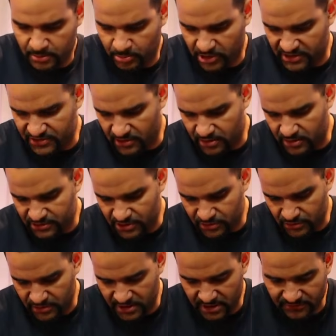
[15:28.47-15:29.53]
place our hooks
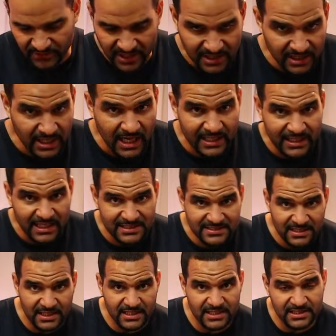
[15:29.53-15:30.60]
underneath, and like I
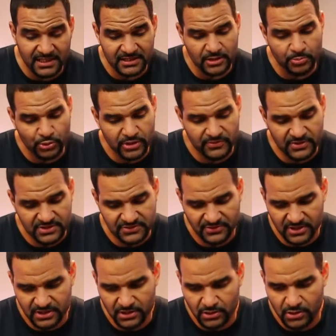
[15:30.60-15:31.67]
said in the previous
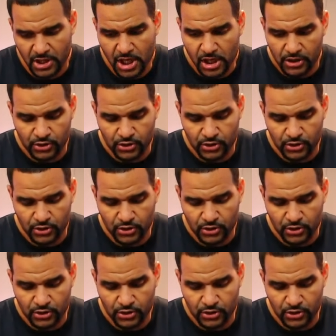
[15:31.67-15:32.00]
video,